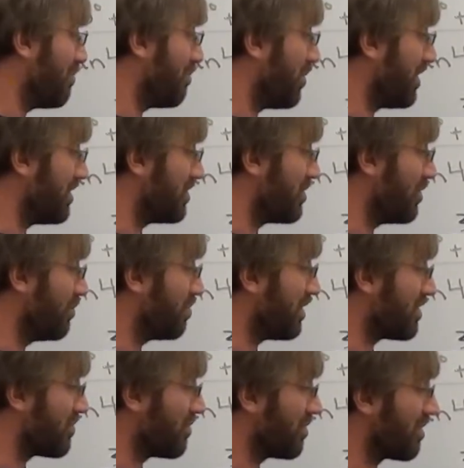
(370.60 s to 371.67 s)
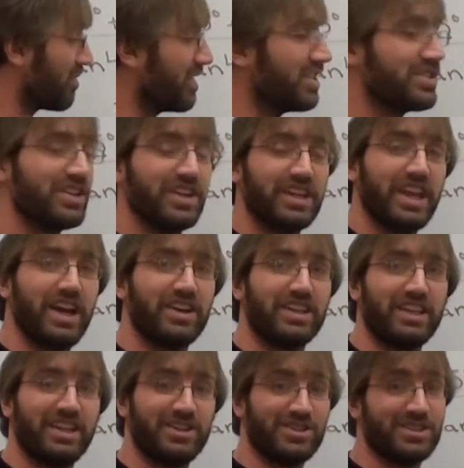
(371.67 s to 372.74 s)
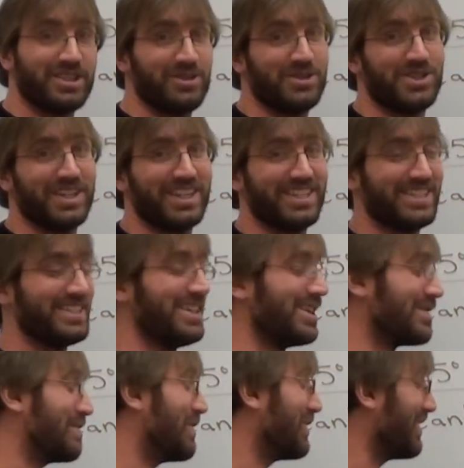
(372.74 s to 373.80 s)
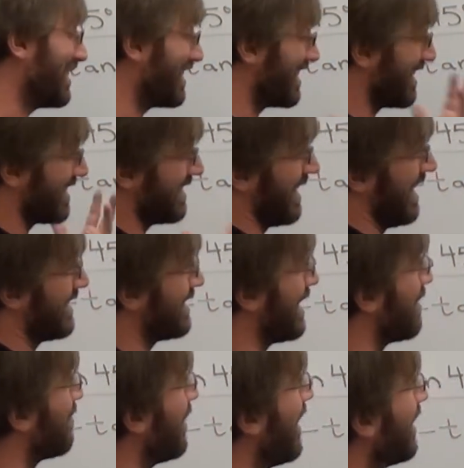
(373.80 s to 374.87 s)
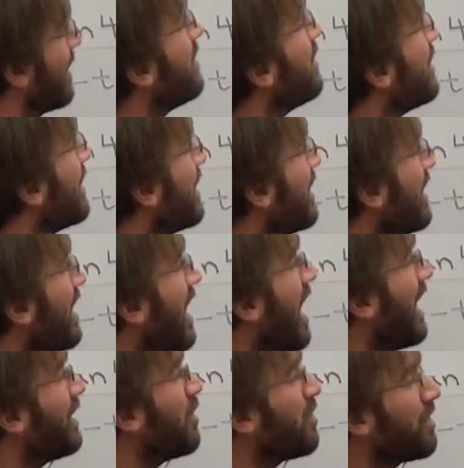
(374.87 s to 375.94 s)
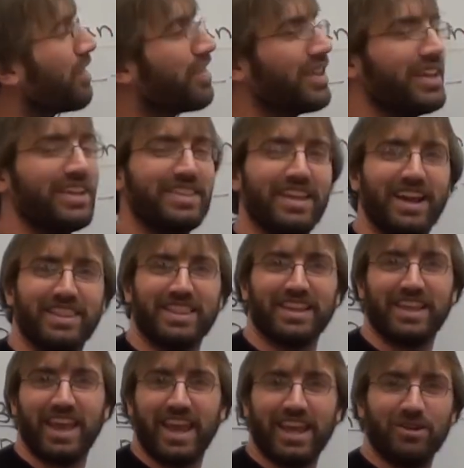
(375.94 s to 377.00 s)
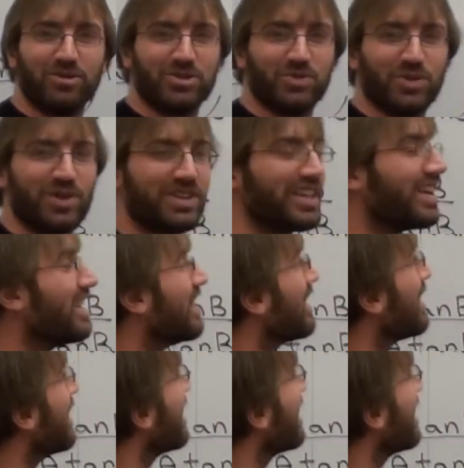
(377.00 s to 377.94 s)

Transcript: Put in 2 plus root 3 into your calculator, see what you get as a decimal, and you get the exact same value. I don't think that the gain was worth anything